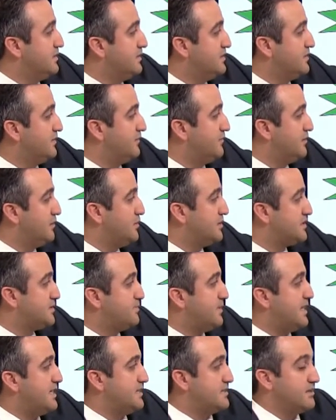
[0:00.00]
the fluid
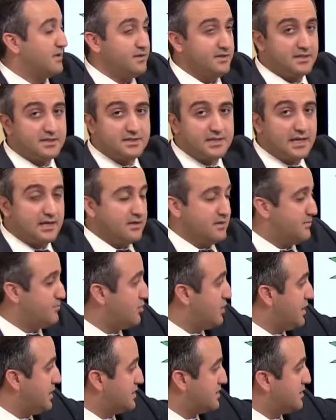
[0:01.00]
space on this side of the
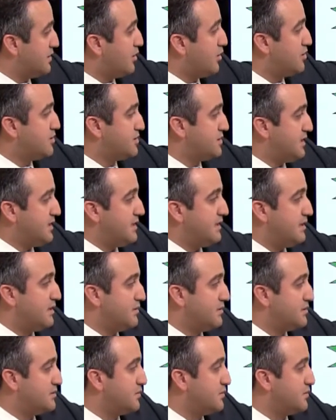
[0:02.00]
brain is larger than the other,